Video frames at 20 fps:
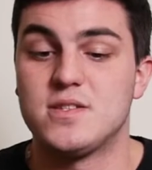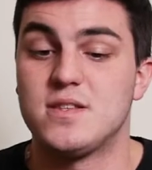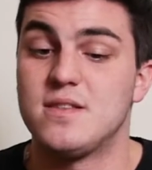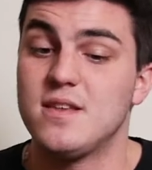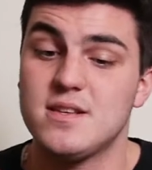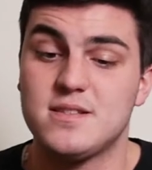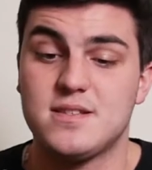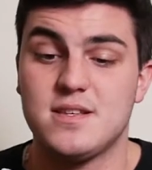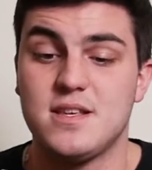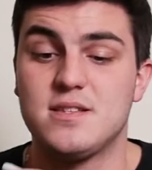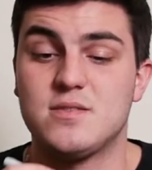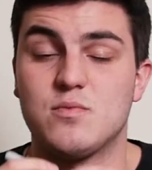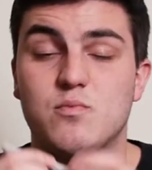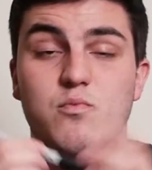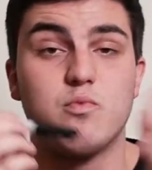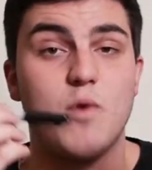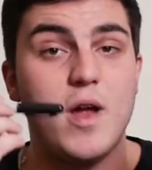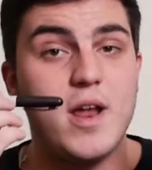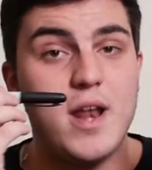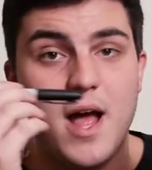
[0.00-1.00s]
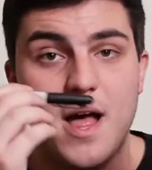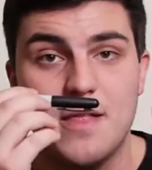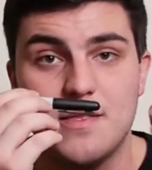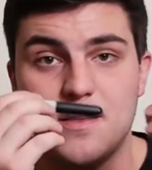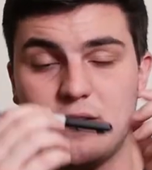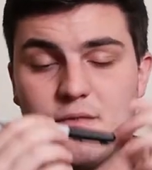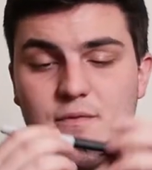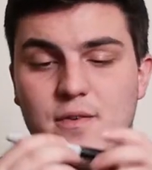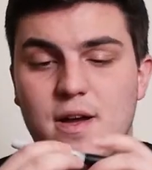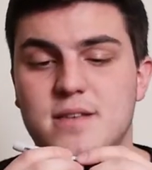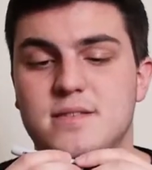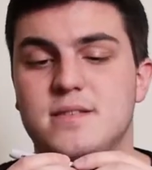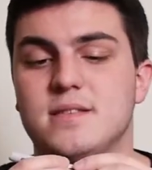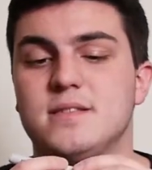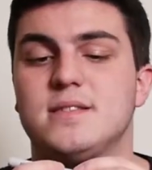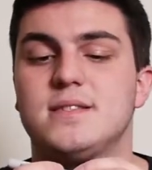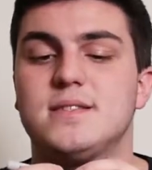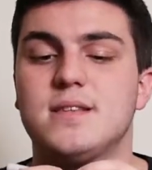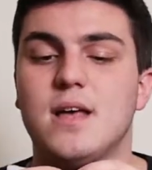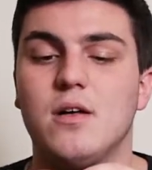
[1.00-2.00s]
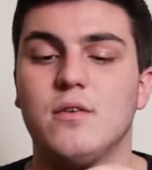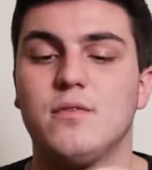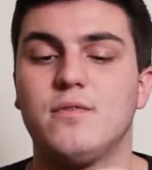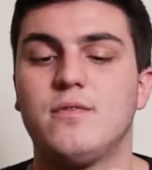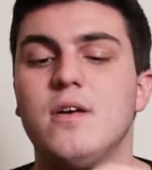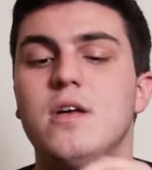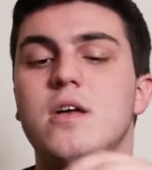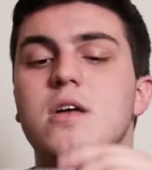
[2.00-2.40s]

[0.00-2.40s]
This, it's right on the device itself.